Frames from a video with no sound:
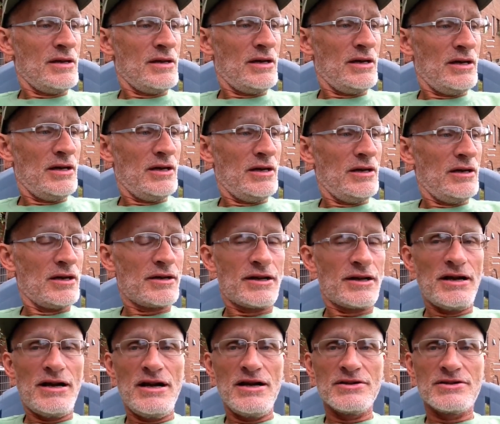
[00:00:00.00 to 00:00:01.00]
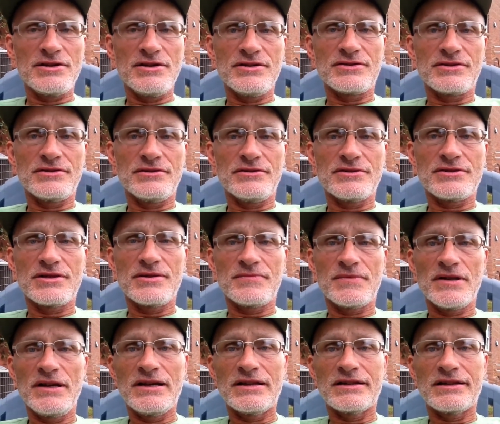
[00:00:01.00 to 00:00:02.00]
a conscience or
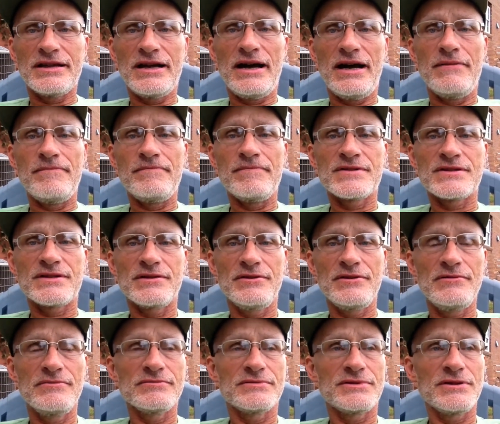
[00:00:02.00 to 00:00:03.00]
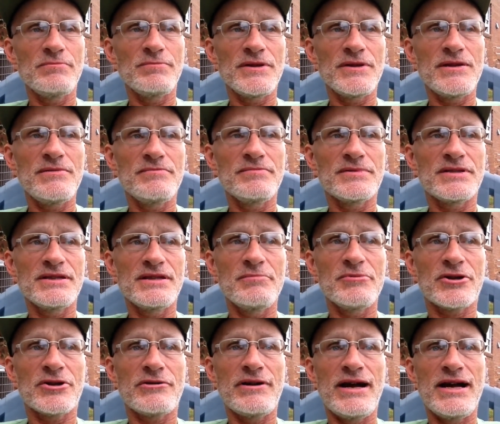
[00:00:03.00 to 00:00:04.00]
something like that. So don't blame the
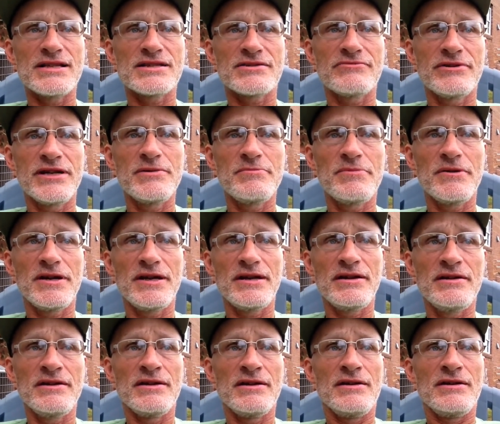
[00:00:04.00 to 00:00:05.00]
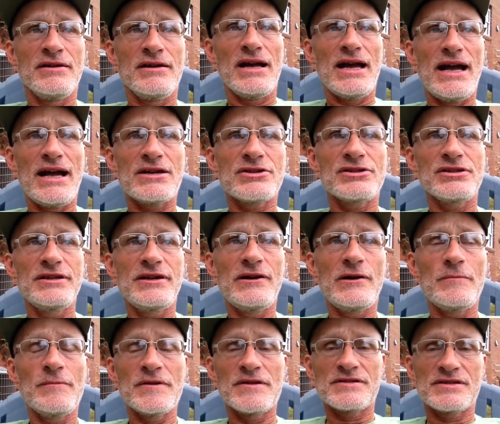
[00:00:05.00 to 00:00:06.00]
Democrats for anybody actually
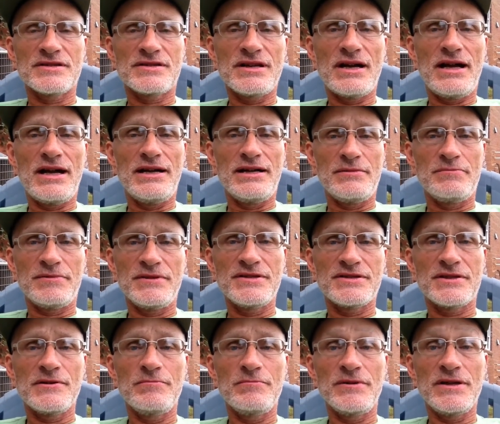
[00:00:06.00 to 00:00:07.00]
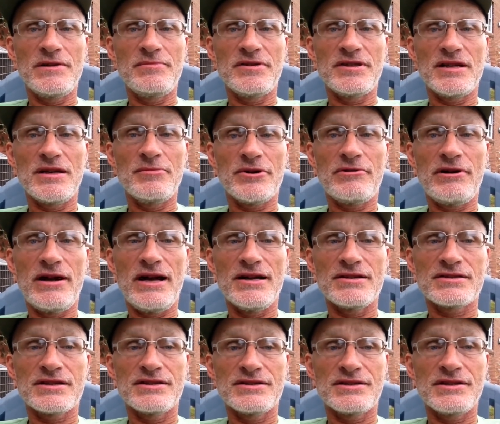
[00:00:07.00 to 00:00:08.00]
helping society. Please don't blame the
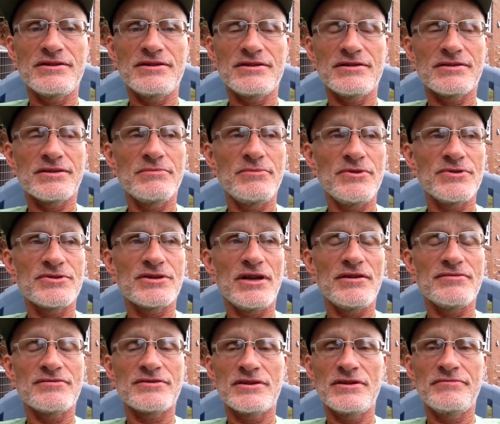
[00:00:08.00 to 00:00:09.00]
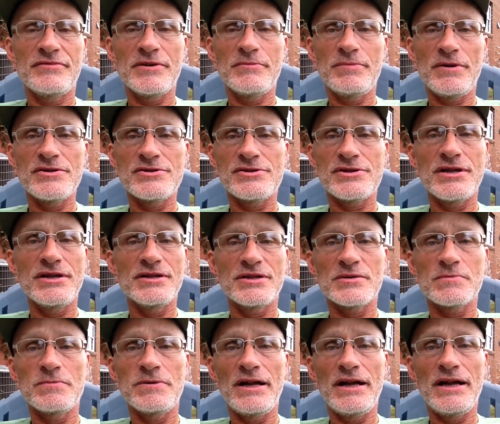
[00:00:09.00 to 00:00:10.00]
Democrats, because they're the most self-serving bunch on
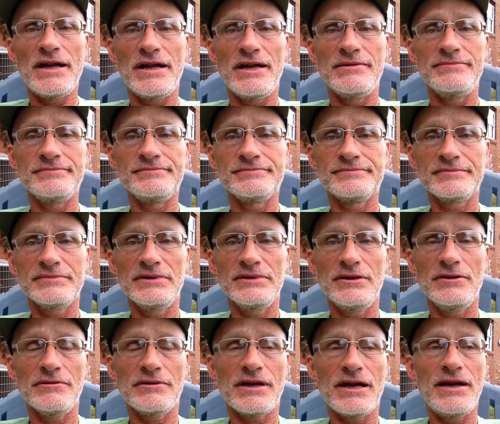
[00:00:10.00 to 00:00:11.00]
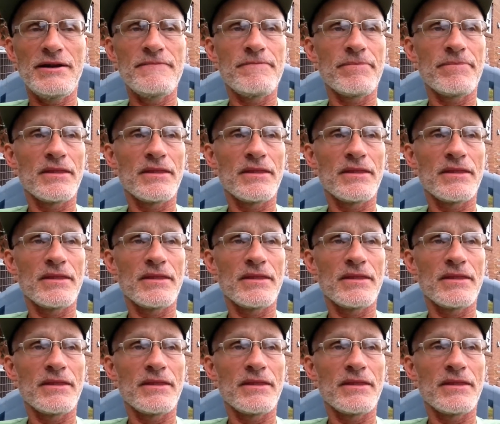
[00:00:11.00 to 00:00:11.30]
this planet. Okay,